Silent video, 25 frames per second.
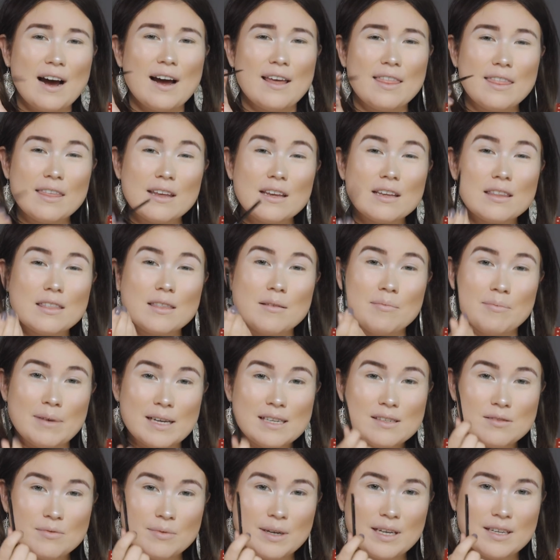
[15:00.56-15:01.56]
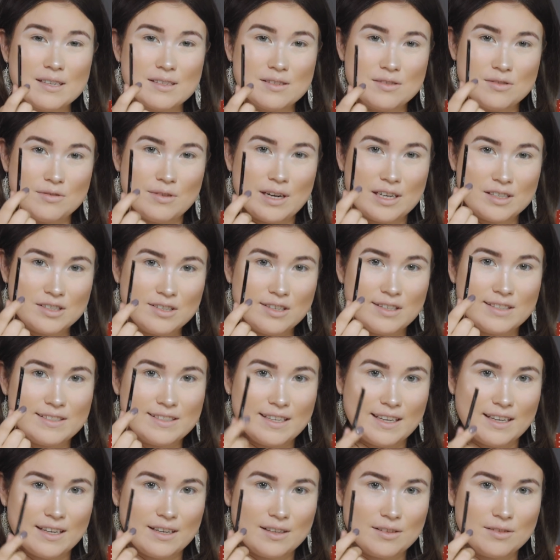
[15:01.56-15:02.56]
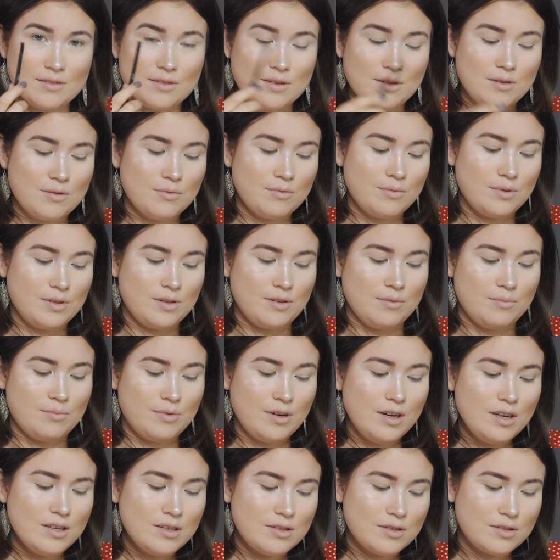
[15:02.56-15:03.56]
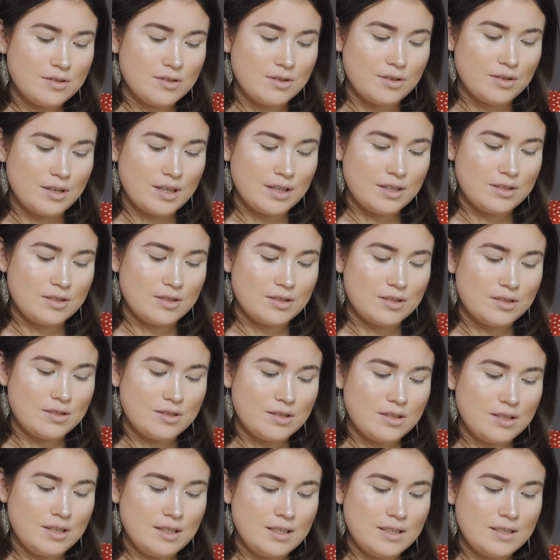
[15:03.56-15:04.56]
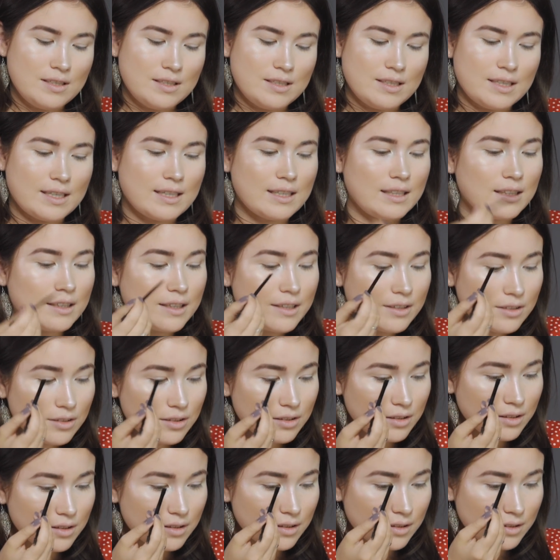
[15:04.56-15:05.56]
I think the best way is to actually take it with the brush. So you can just take a little